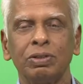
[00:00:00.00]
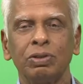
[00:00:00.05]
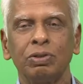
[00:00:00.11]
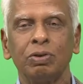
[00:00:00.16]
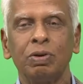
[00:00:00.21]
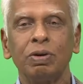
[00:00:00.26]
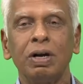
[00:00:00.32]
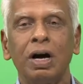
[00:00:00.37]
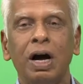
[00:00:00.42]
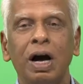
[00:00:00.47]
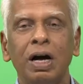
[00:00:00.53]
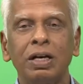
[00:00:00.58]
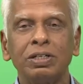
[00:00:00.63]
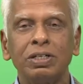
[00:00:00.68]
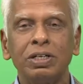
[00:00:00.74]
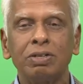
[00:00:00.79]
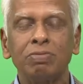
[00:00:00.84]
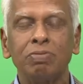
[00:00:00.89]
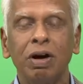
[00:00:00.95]
So he
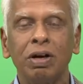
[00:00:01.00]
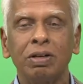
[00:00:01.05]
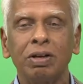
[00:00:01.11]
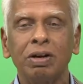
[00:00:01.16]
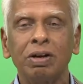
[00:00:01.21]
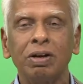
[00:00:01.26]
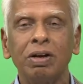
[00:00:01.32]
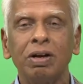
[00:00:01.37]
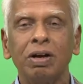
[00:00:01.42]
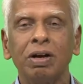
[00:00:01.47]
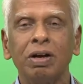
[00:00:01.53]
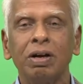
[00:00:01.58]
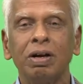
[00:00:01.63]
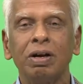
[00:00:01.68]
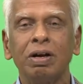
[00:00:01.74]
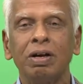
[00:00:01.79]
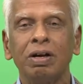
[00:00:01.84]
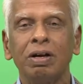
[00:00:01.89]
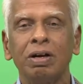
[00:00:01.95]
asked his father,
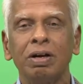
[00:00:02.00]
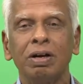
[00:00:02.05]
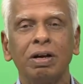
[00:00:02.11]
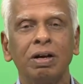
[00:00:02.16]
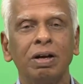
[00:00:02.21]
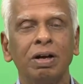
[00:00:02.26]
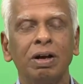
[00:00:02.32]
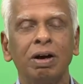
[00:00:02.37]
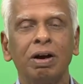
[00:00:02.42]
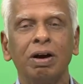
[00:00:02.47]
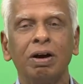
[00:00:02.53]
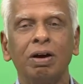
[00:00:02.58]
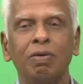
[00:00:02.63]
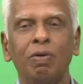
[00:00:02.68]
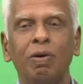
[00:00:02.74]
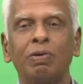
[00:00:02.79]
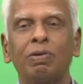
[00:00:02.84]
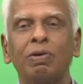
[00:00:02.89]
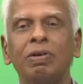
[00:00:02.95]

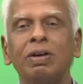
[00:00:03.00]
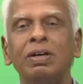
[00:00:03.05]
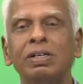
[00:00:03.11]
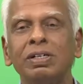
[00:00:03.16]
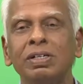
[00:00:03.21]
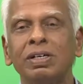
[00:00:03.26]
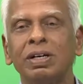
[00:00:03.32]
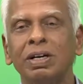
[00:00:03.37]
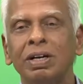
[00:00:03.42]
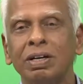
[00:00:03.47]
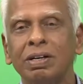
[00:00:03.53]
"What was the reason?"